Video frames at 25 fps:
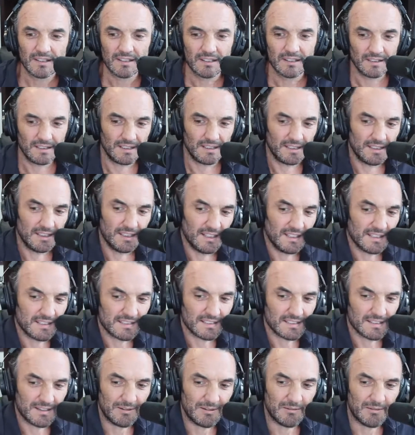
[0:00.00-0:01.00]
and
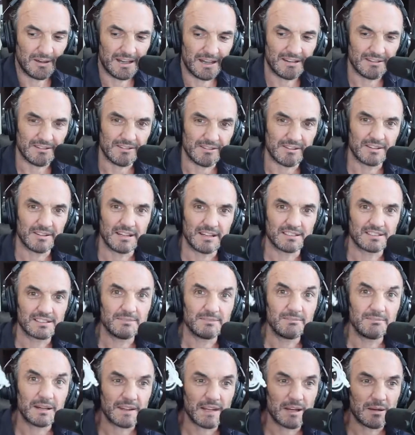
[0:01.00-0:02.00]
how you can actually
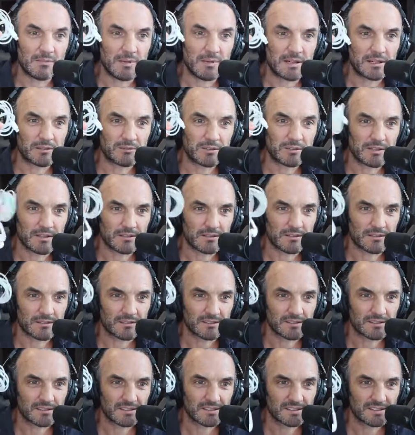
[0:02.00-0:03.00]
make that better with a
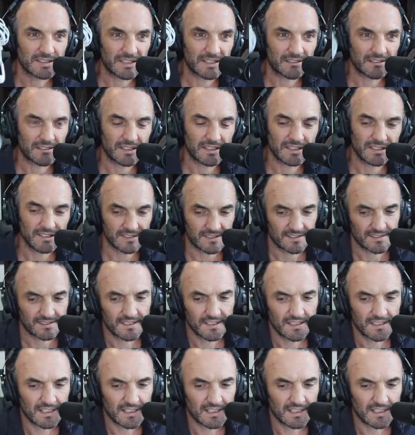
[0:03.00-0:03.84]
set of these.